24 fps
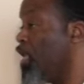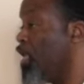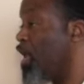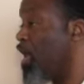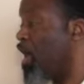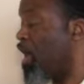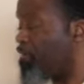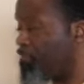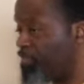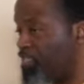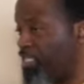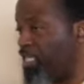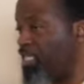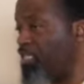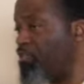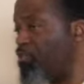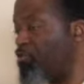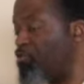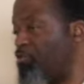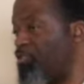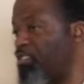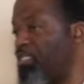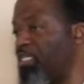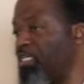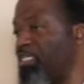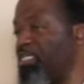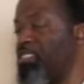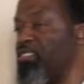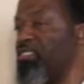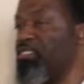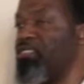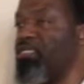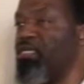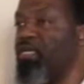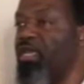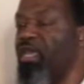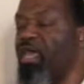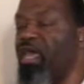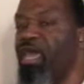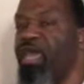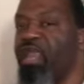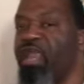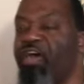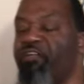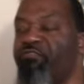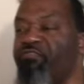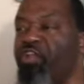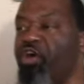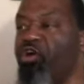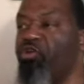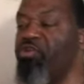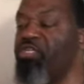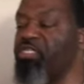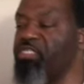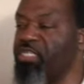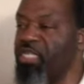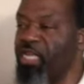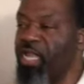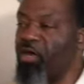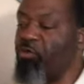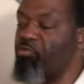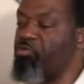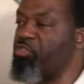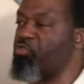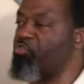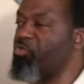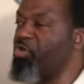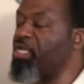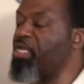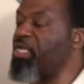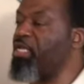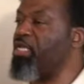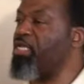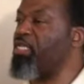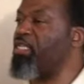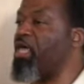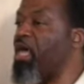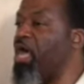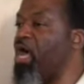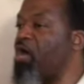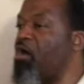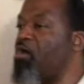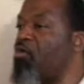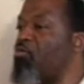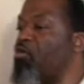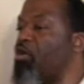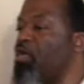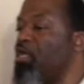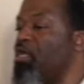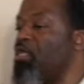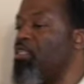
I've seen those things and I've noticed and I was reading how